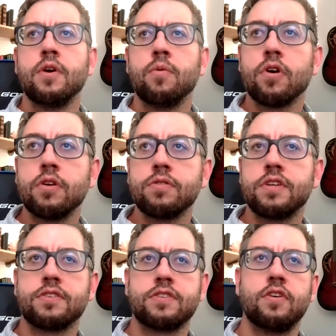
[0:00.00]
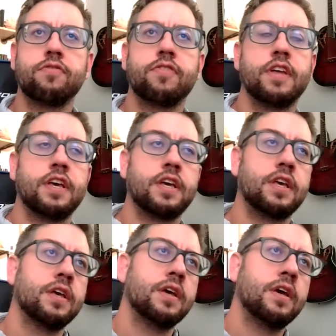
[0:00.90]
We're using Snowflake
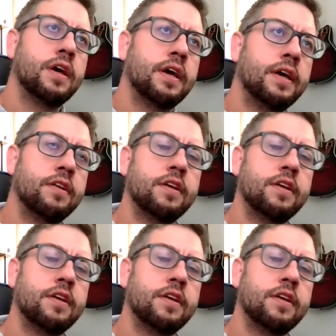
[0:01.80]
and